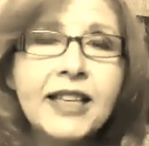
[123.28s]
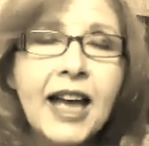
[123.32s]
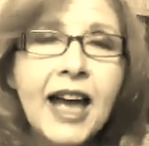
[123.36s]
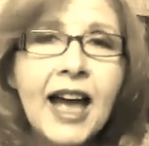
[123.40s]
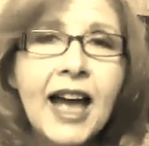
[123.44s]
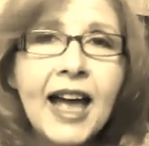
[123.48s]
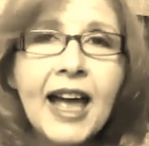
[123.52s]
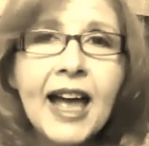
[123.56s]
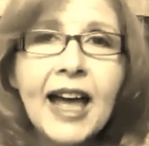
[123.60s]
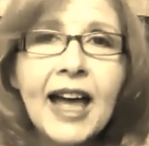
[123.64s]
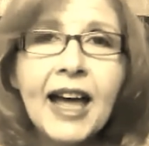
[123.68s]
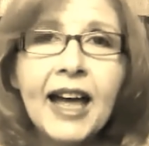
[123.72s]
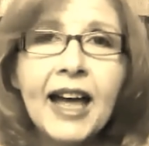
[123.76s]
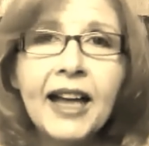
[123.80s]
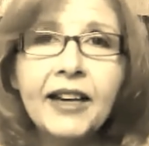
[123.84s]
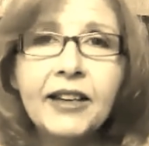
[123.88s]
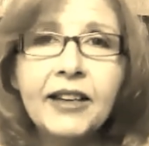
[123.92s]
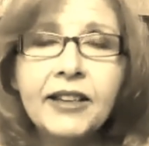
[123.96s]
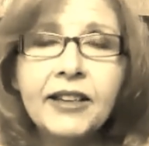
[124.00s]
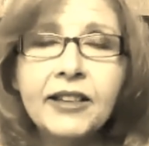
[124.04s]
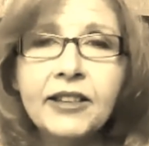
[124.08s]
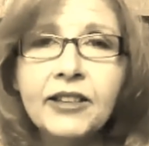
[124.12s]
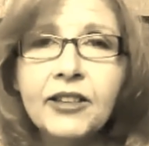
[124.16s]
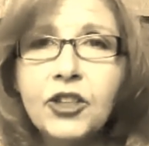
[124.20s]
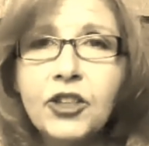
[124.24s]
I had
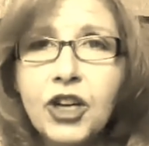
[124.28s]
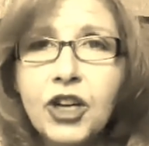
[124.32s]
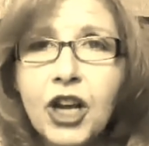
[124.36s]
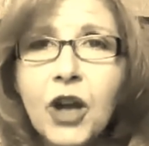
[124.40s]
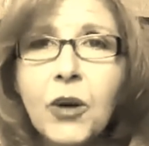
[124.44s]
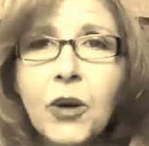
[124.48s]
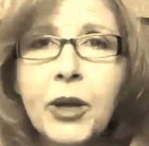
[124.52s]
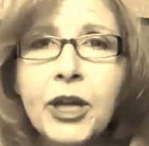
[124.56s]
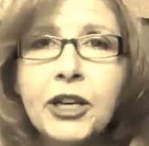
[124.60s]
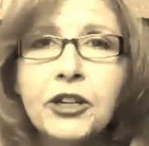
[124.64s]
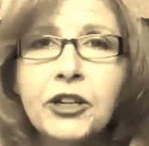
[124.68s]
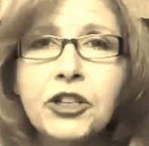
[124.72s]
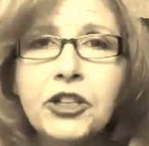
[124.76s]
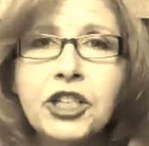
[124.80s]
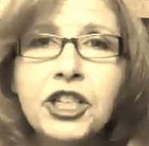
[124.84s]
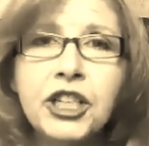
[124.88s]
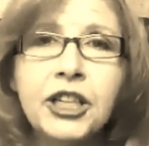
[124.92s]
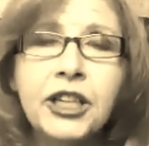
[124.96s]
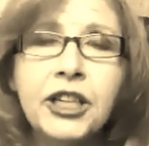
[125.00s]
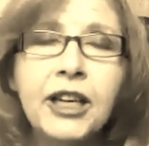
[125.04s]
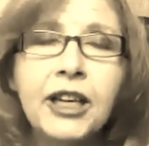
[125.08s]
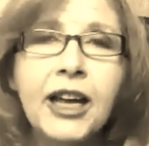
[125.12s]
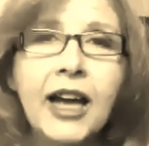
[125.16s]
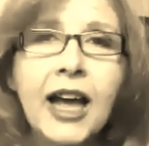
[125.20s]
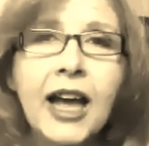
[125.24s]
no
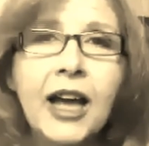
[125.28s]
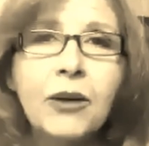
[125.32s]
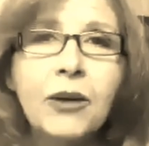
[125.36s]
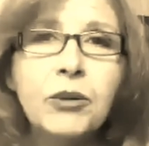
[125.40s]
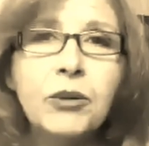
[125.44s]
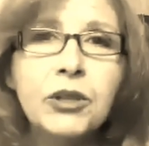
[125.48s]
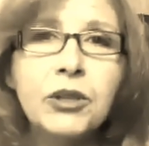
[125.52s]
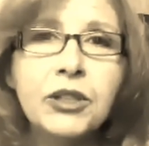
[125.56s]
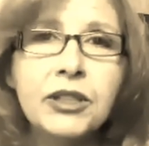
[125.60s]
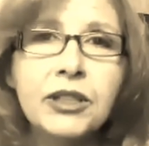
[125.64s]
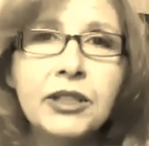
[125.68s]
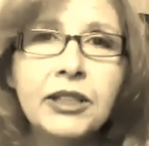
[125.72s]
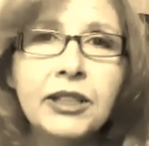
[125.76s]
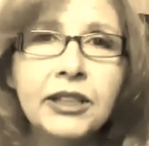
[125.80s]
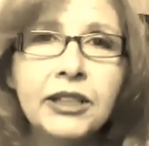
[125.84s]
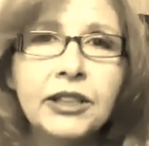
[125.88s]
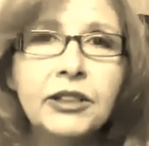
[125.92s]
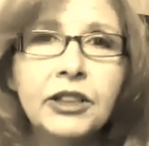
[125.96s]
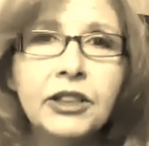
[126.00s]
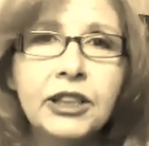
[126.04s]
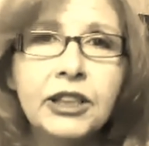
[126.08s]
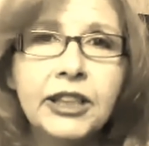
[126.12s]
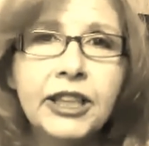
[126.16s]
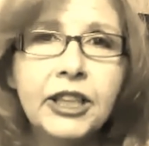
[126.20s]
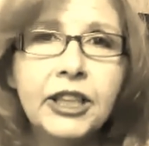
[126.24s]
energy. I was
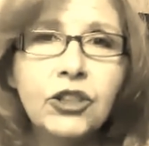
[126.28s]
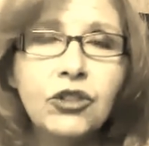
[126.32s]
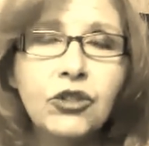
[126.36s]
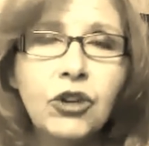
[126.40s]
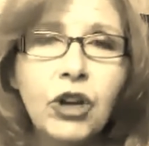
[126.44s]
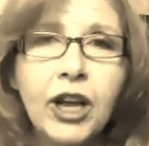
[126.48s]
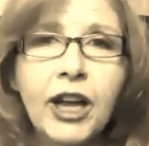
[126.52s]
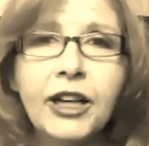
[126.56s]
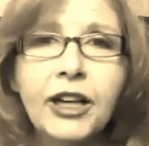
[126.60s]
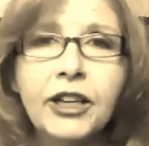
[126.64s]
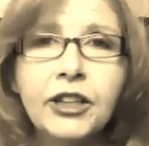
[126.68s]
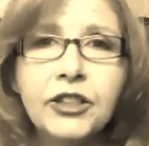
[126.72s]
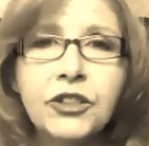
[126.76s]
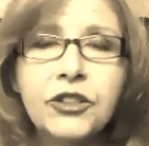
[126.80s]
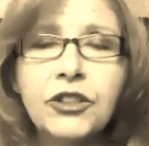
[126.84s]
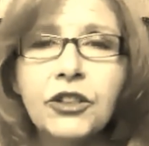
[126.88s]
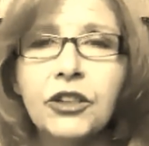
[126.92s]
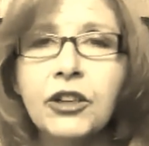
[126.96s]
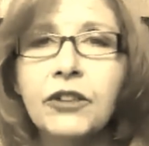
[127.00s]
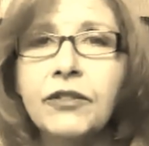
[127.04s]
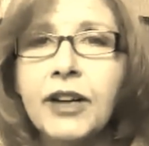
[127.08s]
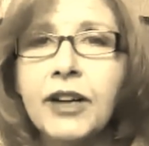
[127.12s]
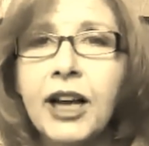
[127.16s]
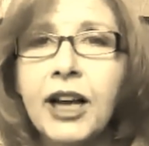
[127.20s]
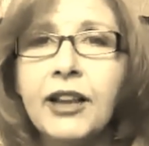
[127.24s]
literally trying to
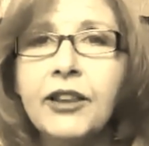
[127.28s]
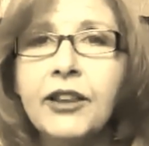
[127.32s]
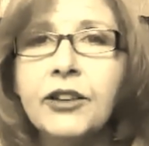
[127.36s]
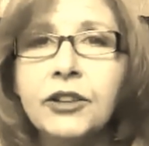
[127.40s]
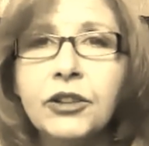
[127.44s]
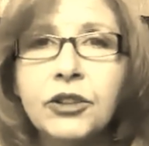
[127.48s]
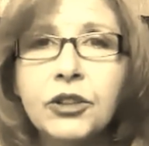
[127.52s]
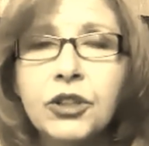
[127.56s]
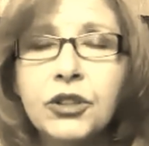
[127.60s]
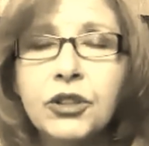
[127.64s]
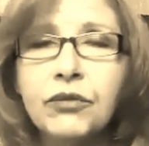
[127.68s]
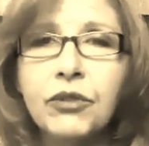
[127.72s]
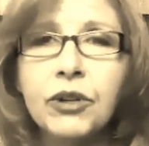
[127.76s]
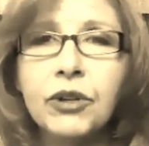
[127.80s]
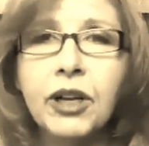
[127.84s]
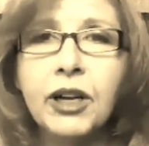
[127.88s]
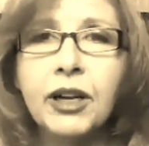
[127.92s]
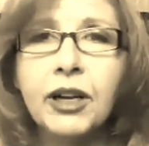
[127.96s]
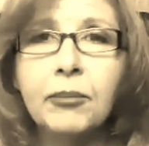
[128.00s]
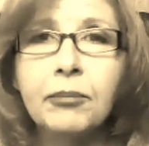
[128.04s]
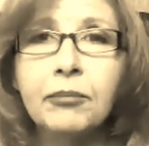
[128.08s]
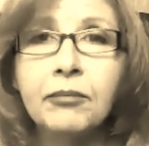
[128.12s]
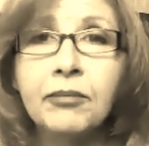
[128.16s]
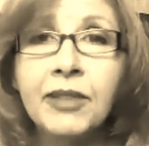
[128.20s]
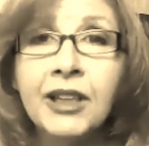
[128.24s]
serve others
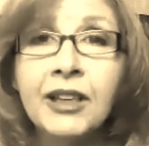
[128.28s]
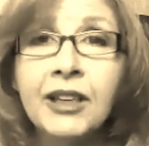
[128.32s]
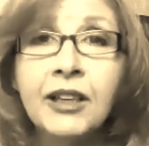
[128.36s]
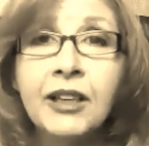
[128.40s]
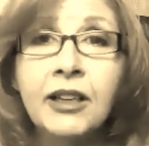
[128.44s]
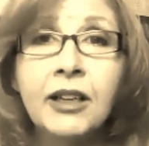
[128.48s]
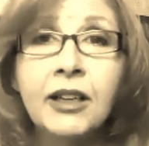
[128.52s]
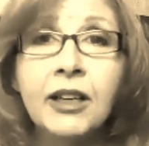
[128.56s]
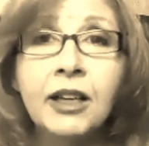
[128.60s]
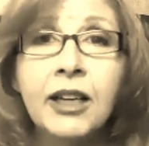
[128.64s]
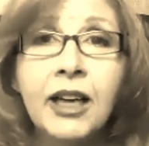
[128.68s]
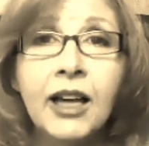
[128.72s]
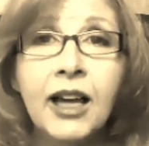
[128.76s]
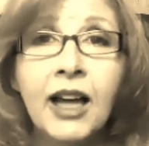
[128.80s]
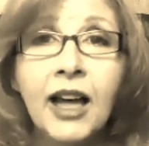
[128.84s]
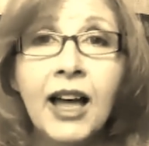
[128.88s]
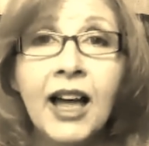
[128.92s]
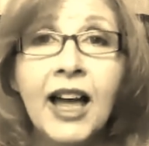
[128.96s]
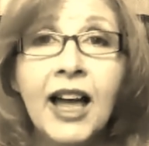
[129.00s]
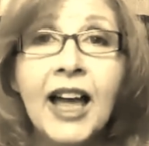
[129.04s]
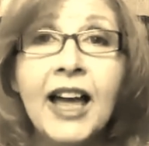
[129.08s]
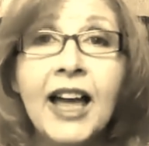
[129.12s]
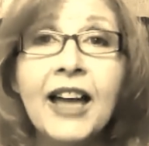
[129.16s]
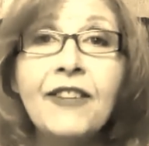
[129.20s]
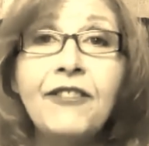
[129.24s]
from
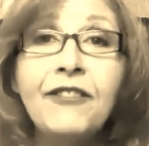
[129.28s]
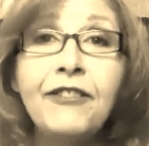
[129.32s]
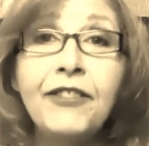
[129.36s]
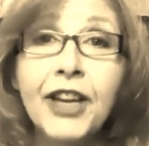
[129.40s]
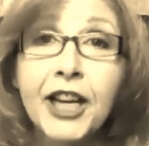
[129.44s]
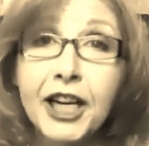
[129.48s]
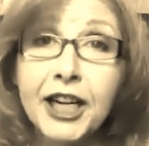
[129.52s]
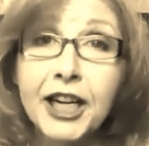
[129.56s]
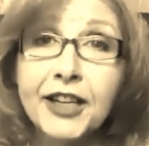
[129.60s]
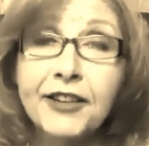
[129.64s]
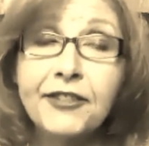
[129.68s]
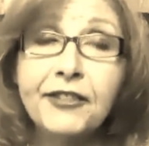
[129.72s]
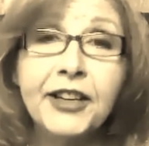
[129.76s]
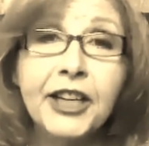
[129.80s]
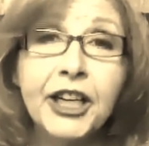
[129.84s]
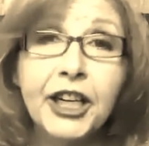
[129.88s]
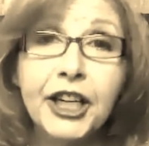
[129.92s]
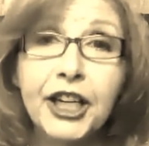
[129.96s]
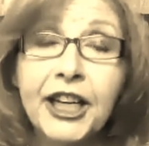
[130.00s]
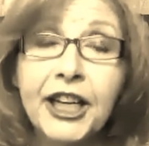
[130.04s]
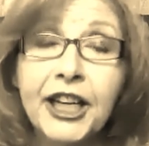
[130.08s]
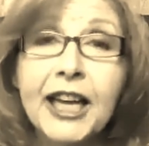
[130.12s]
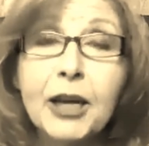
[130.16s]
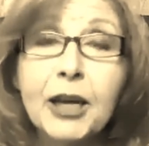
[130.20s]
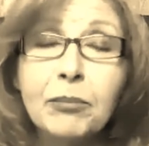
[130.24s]
a very,
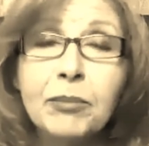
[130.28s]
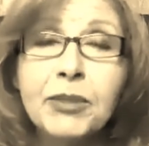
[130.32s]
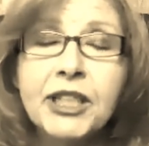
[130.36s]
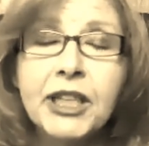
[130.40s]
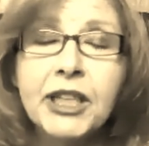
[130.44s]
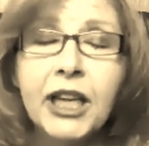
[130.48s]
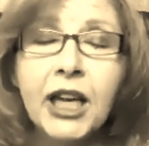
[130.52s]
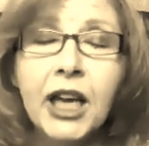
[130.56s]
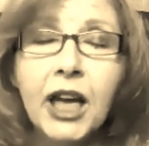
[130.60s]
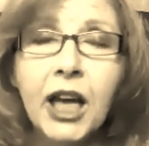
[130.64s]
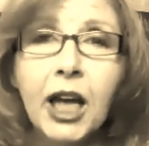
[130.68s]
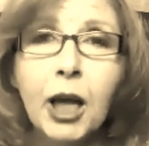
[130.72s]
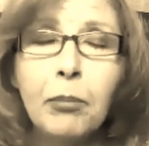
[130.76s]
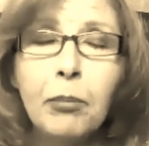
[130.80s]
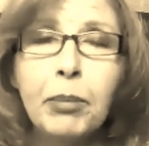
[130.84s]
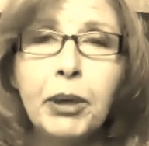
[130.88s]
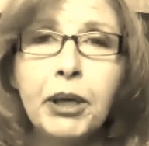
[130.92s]
very empty cup.